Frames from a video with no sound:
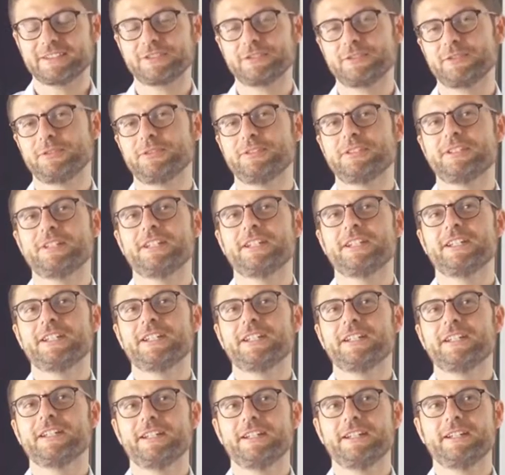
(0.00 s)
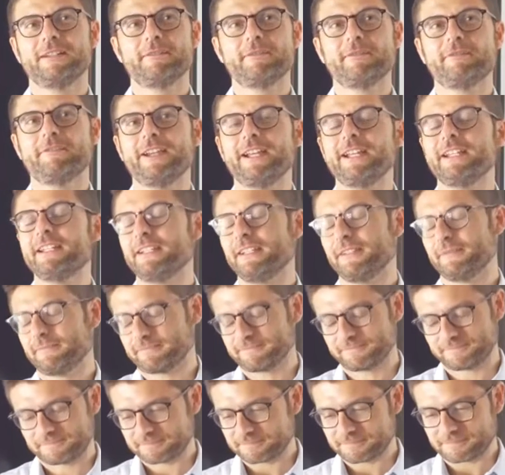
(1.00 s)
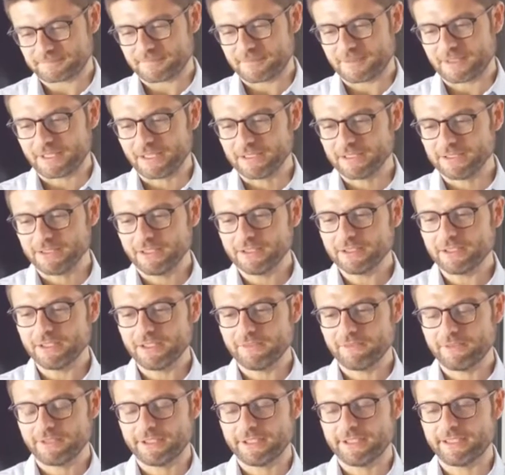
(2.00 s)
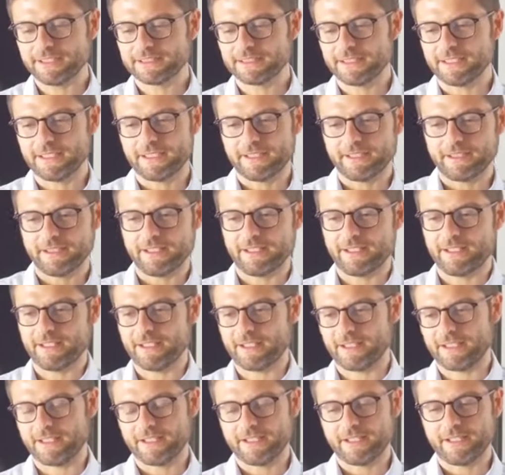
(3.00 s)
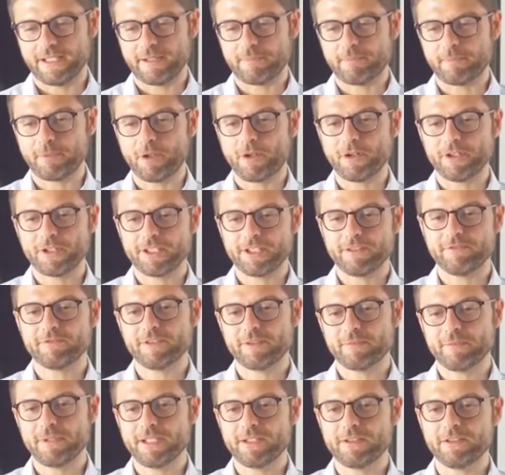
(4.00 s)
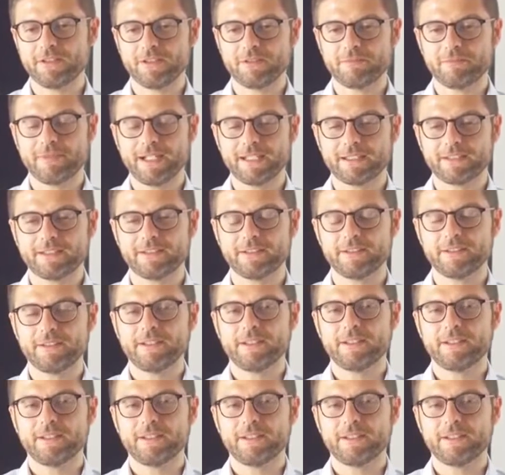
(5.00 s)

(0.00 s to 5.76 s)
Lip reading: So then certainly there is a point in the middle, but